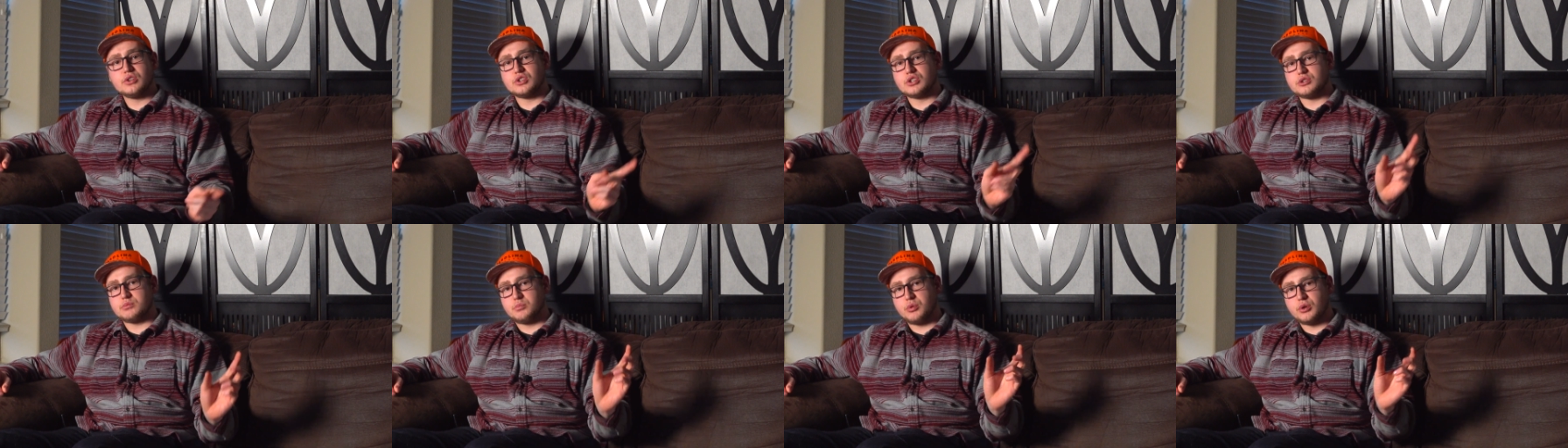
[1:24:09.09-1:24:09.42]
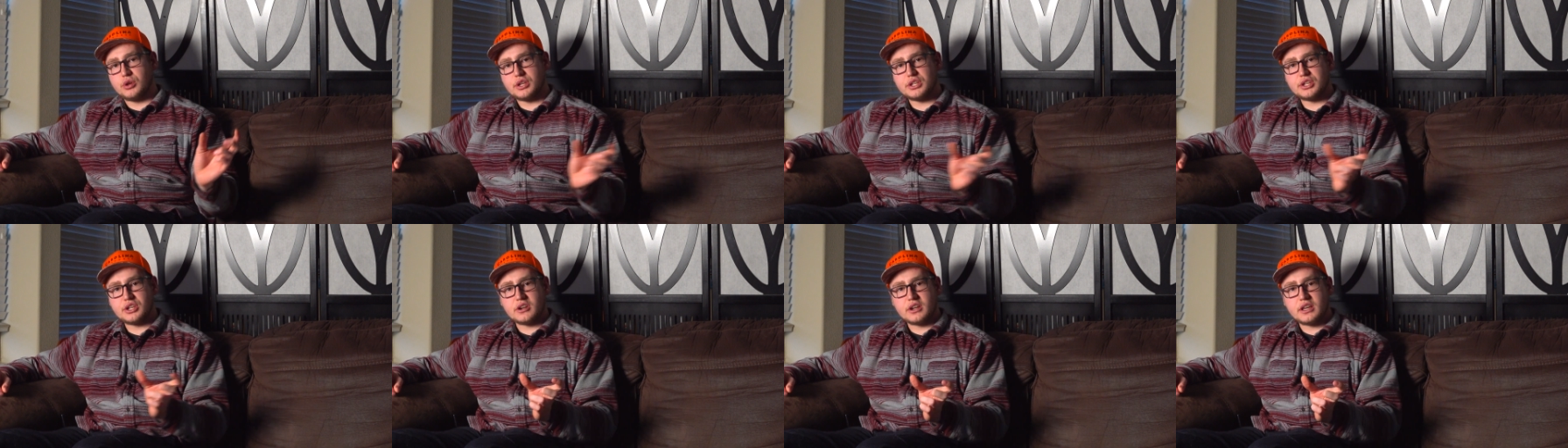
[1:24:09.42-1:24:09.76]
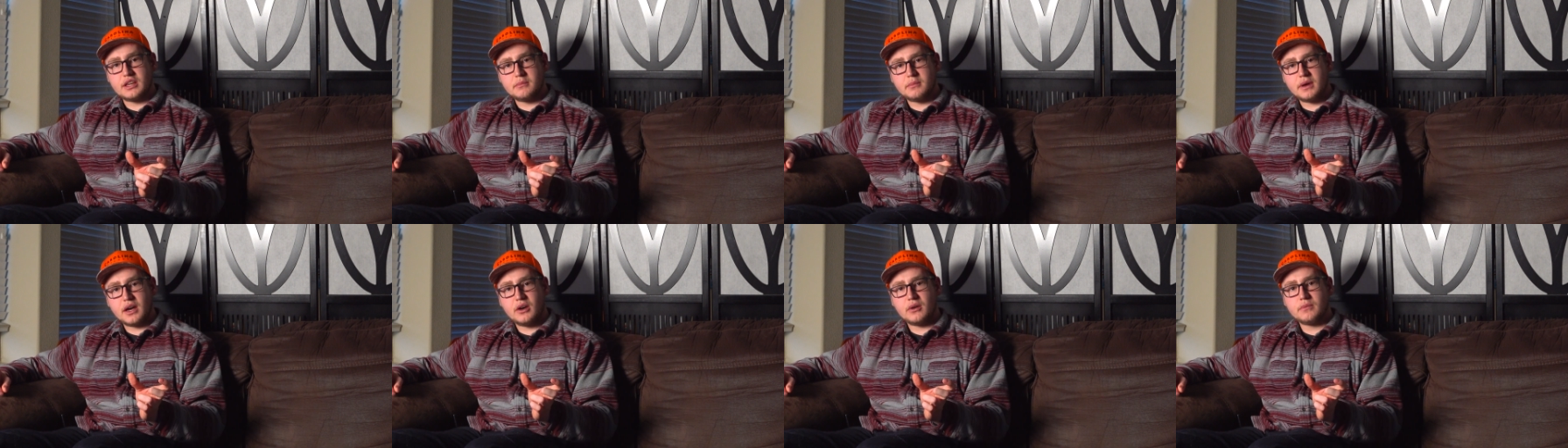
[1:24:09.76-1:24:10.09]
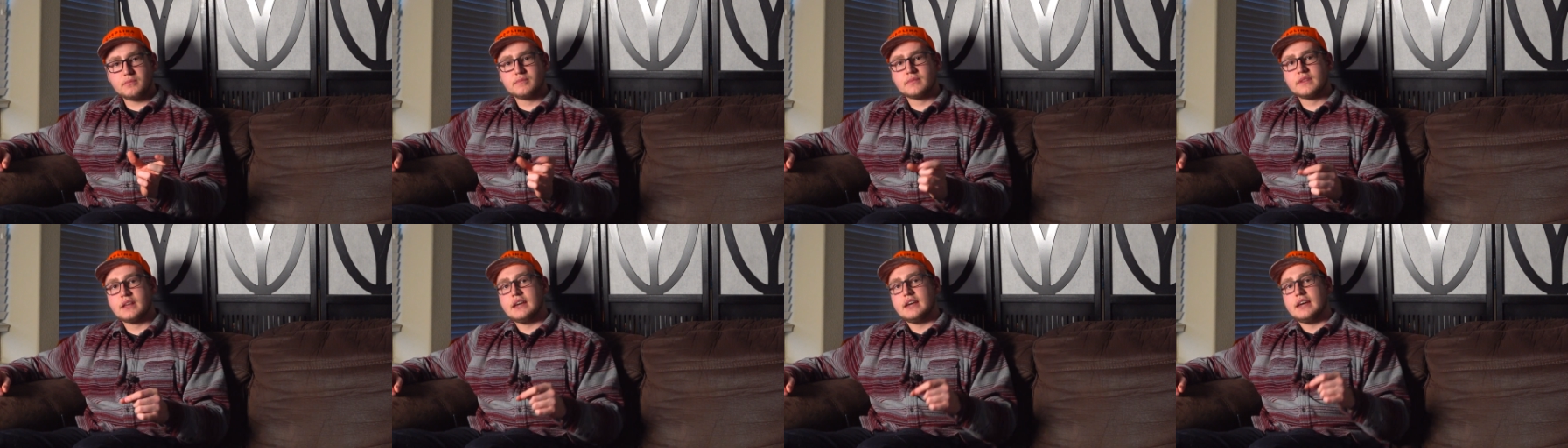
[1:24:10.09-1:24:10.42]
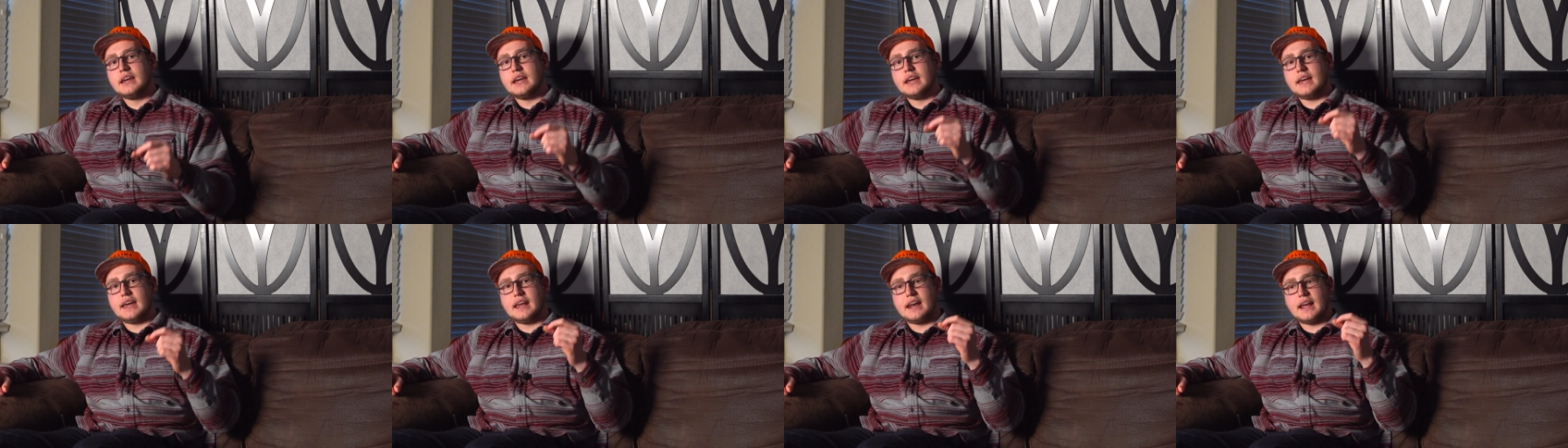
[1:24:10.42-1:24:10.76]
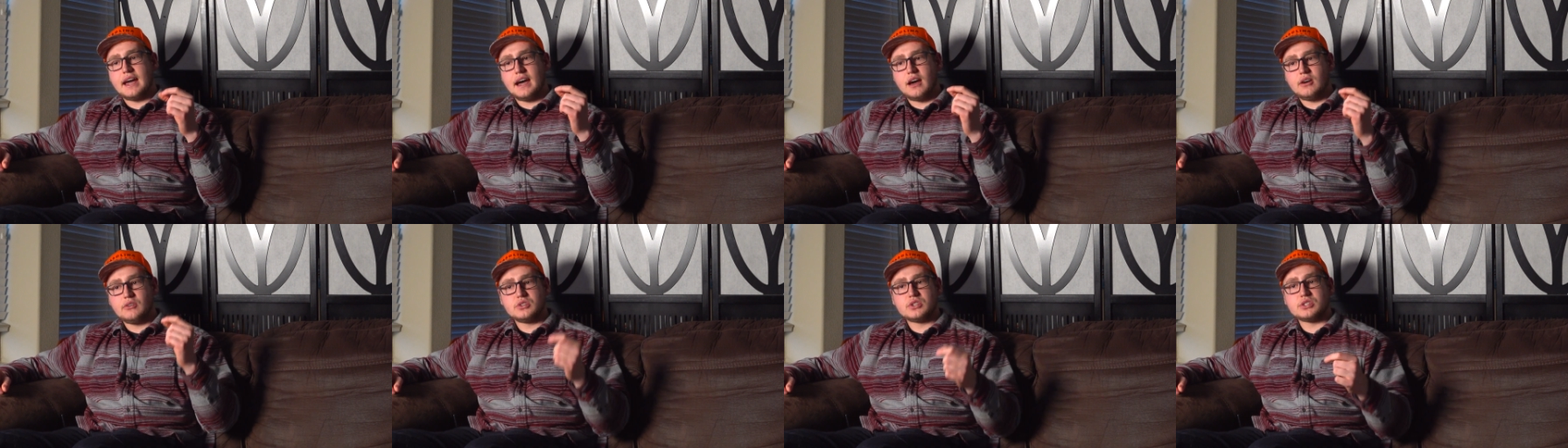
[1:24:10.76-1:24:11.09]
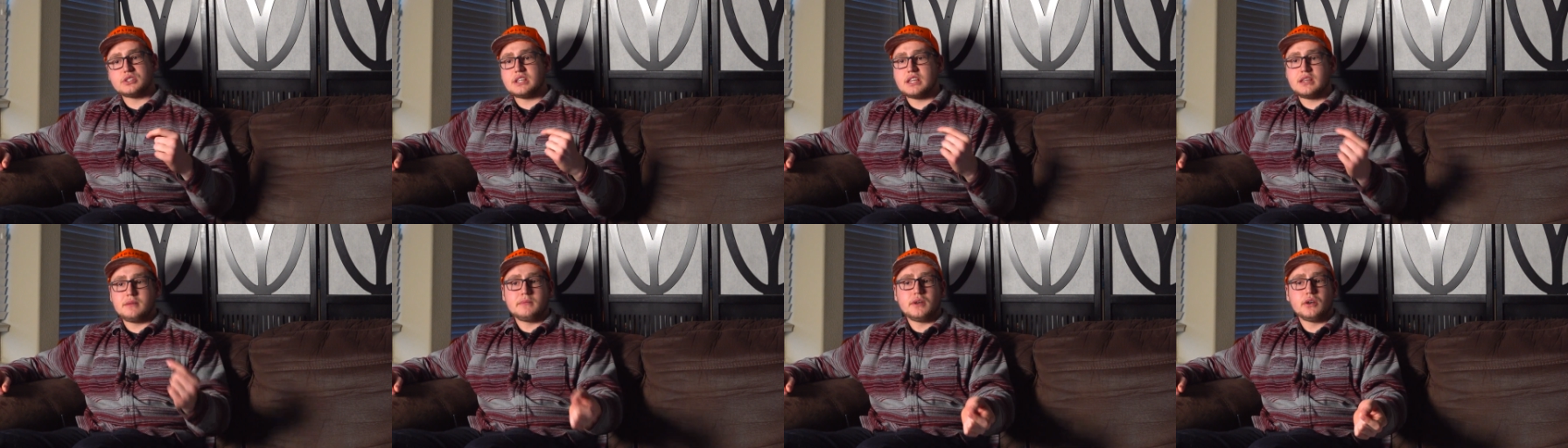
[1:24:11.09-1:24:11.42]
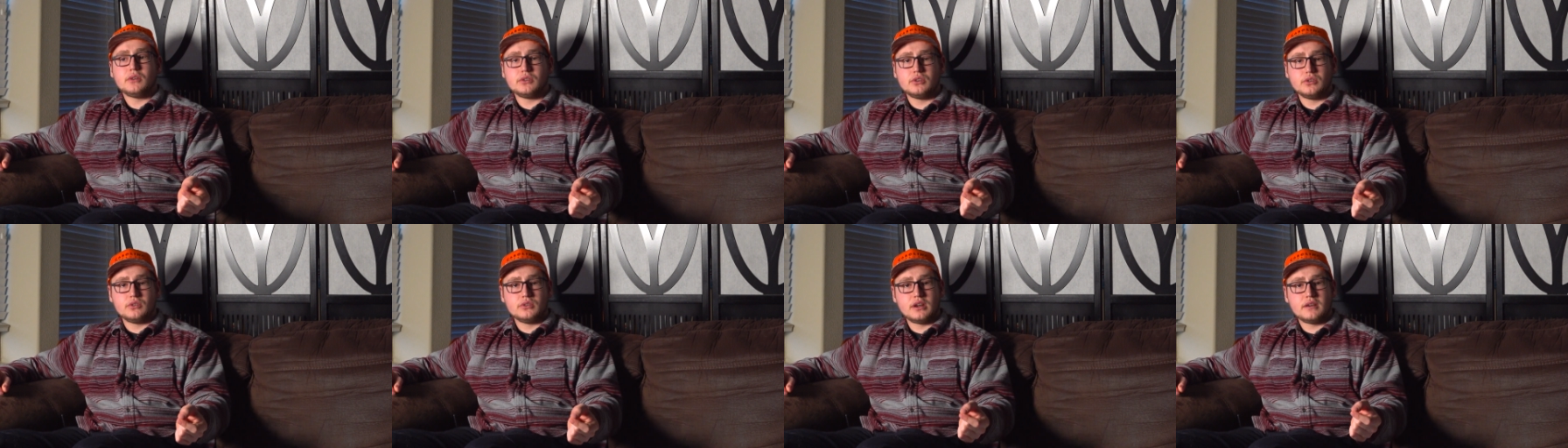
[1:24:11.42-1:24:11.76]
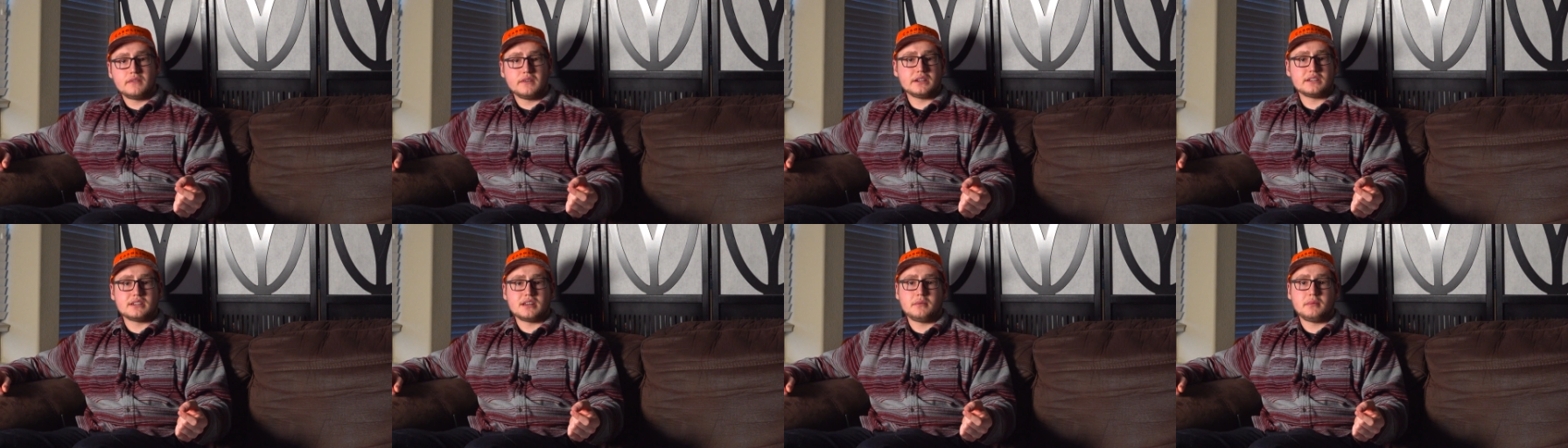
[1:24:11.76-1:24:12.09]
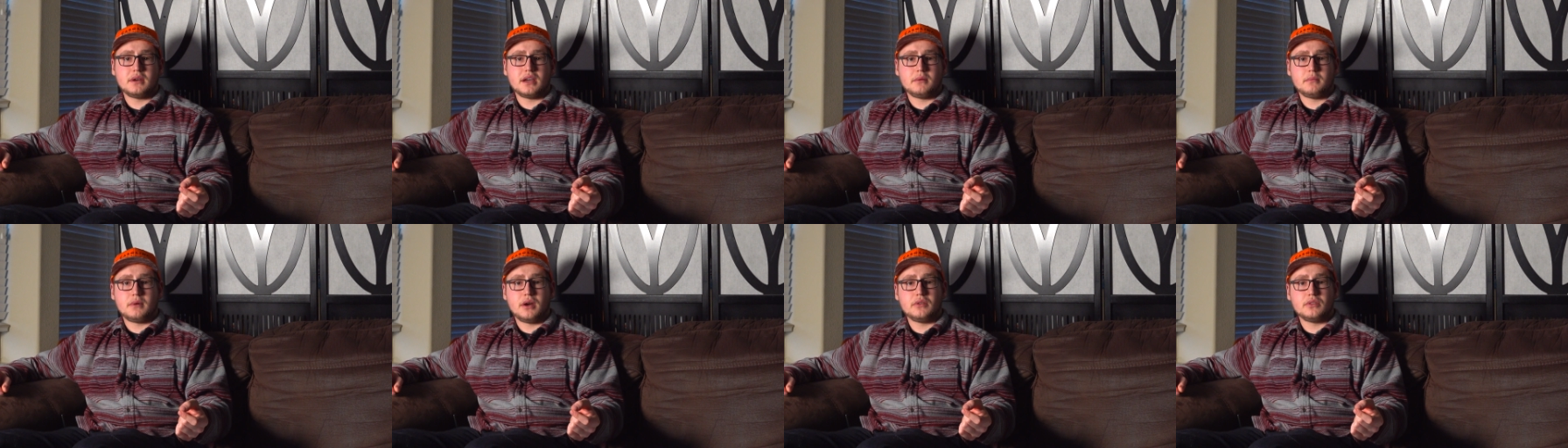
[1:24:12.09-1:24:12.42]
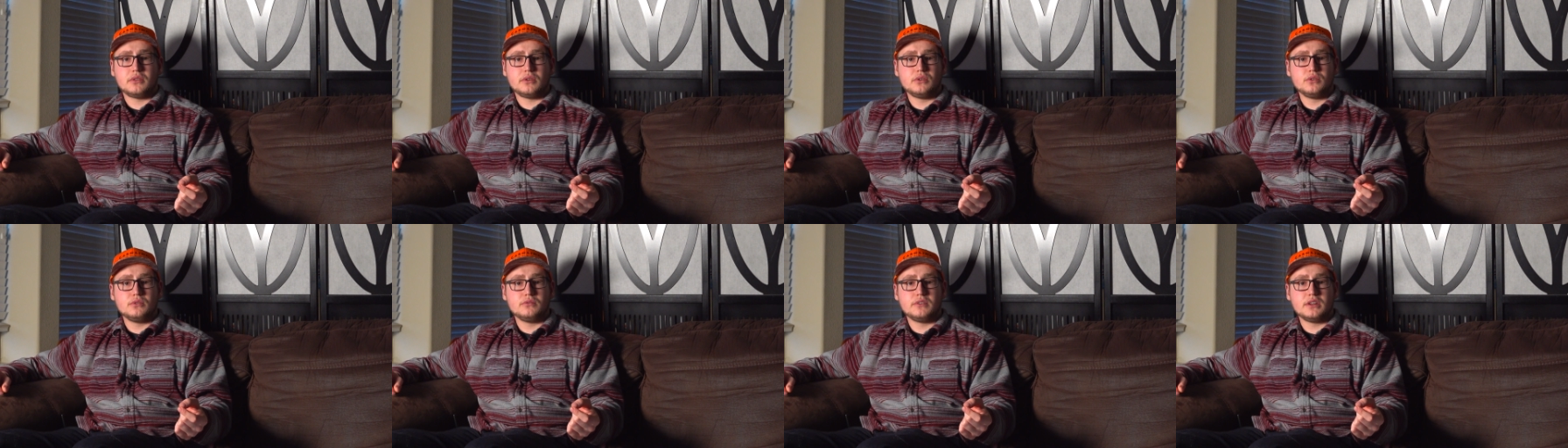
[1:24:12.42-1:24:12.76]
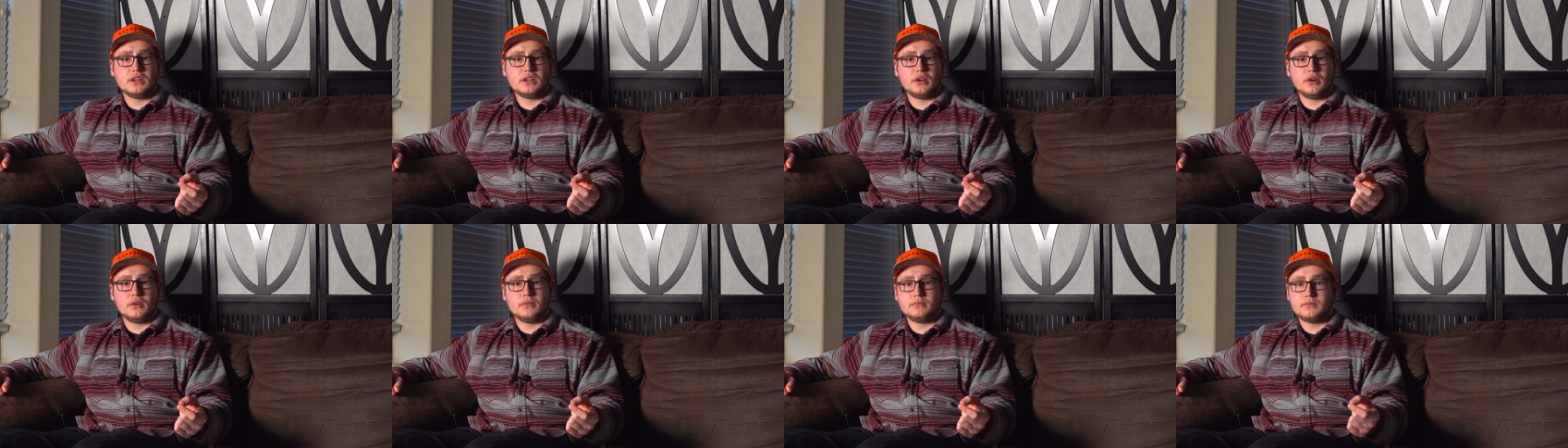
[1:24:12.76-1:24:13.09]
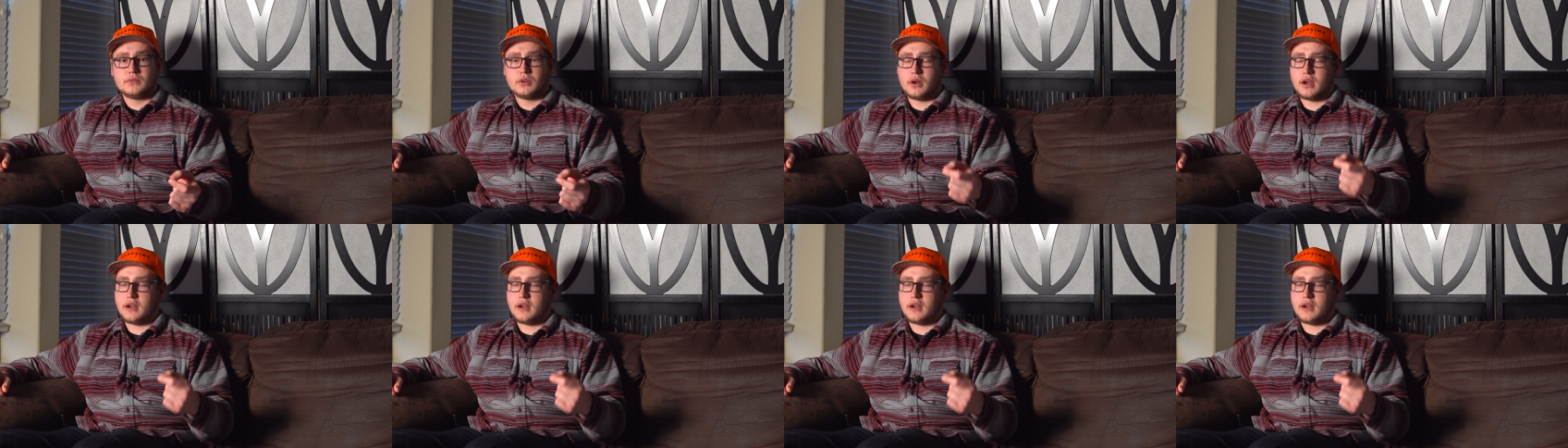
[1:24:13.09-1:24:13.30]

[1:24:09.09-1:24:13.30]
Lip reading: You just put in your email, and I'll just email you every time I come out with a new video.